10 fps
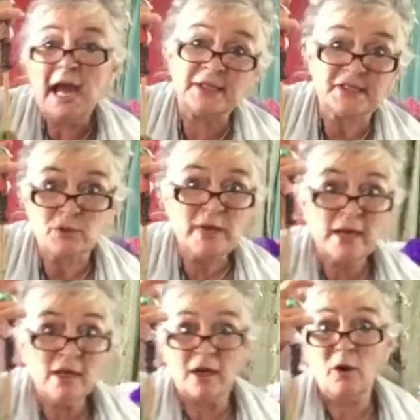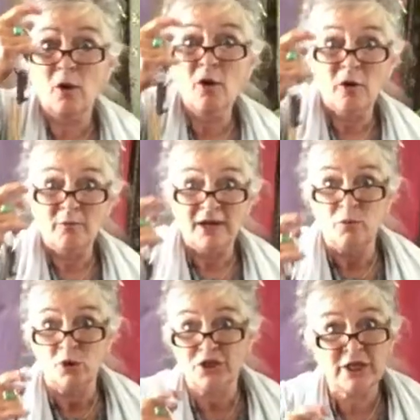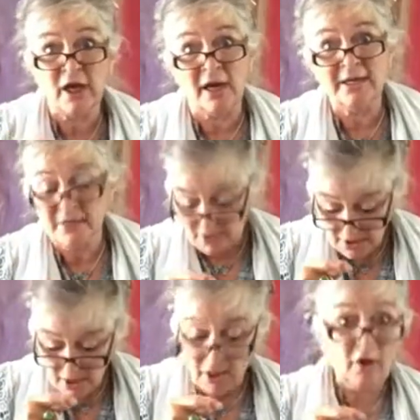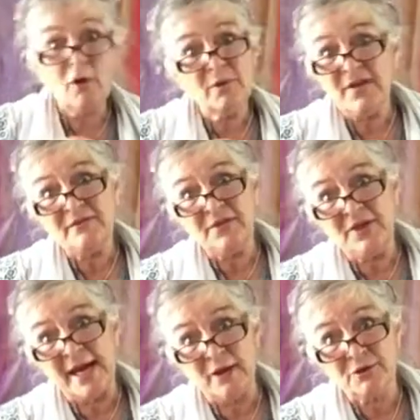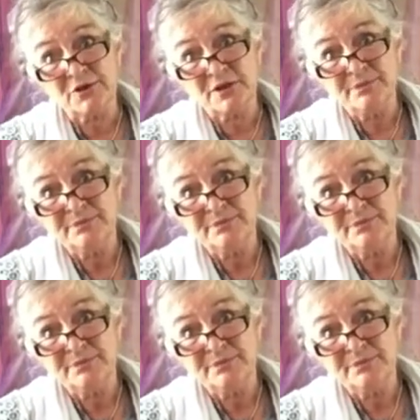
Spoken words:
and swing along on my washing line along with everything else.